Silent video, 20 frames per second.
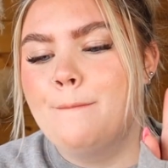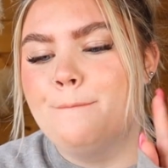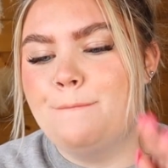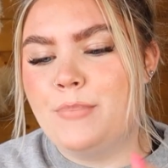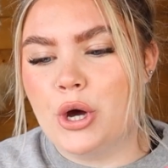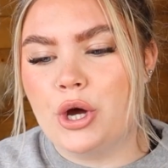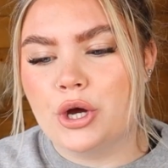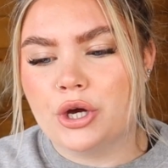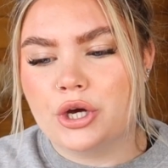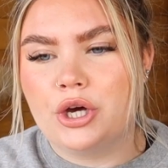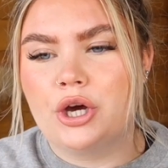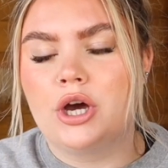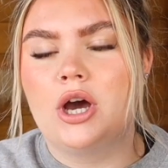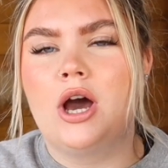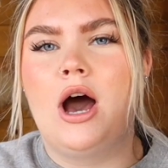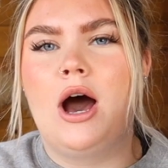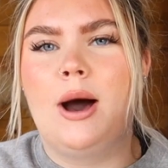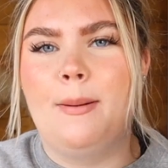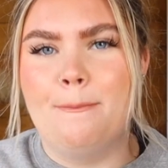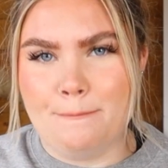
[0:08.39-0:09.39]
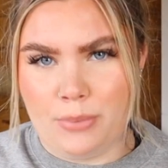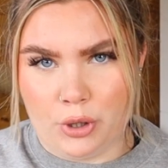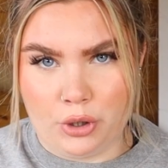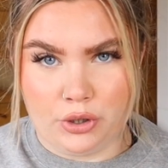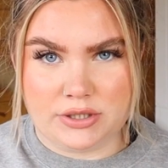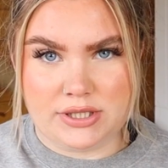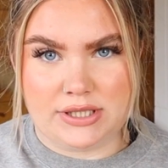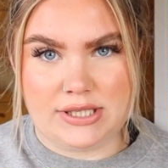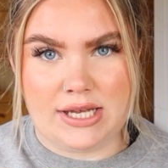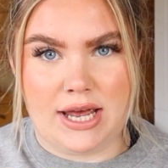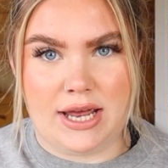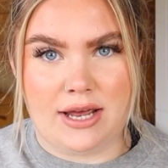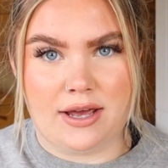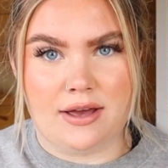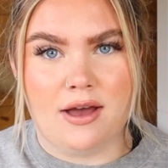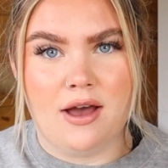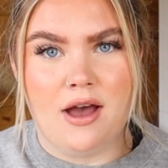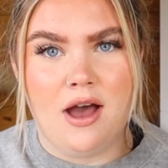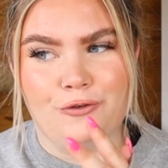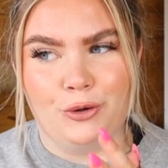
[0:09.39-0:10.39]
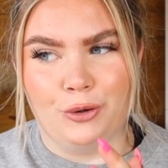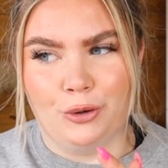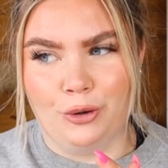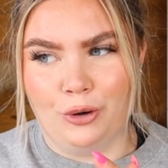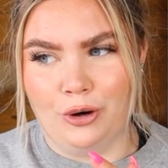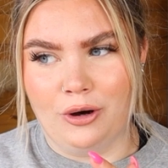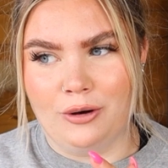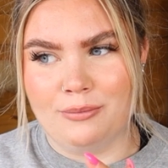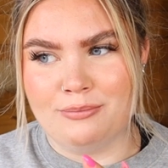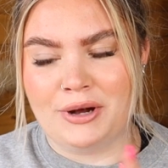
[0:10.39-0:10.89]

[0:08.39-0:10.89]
book unboxing for